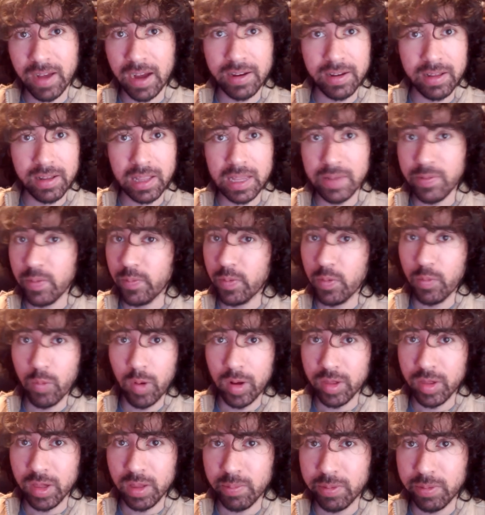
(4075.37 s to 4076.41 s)
Ideally, even if you
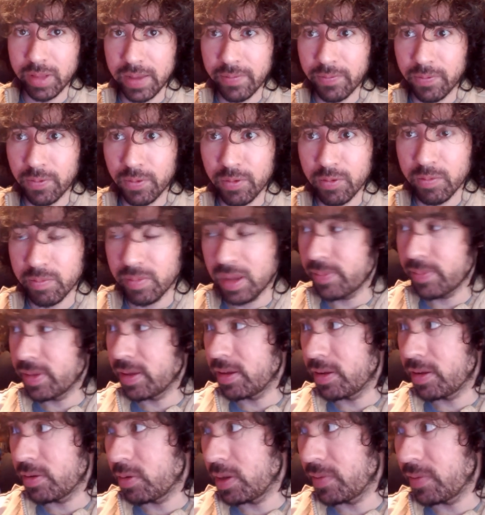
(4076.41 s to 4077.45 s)
watch this playthrough,
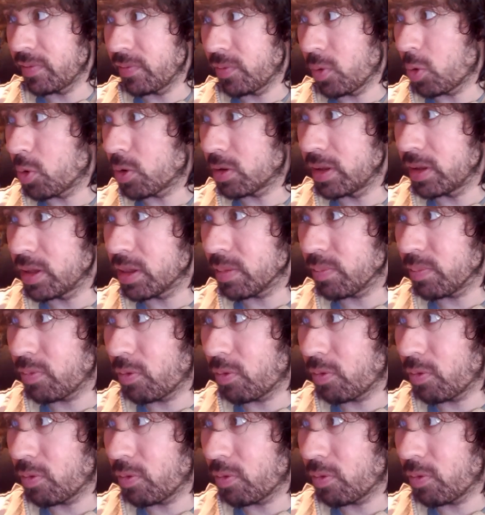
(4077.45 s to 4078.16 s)
maybe, you know, even vocally